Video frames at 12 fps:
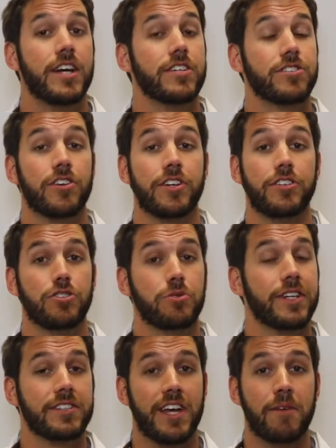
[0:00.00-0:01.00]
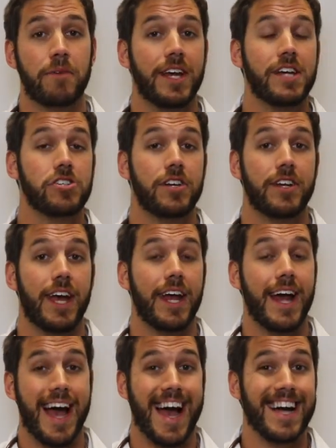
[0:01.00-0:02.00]
is going to do an examination
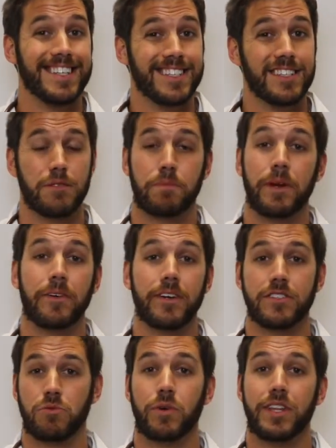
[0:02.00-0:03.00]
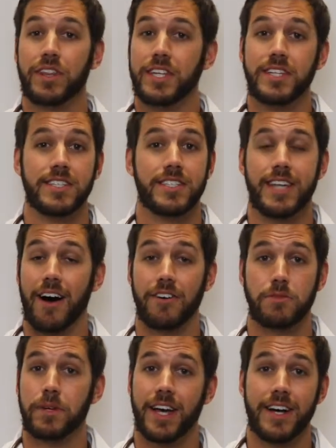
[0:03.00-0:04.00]
and has experience with these
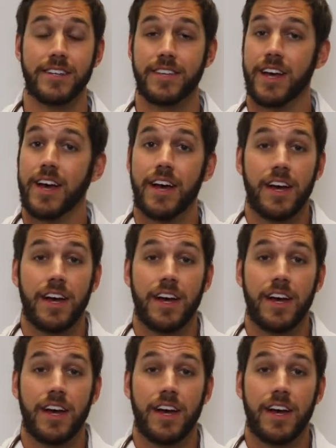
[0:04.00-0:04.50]
cells, because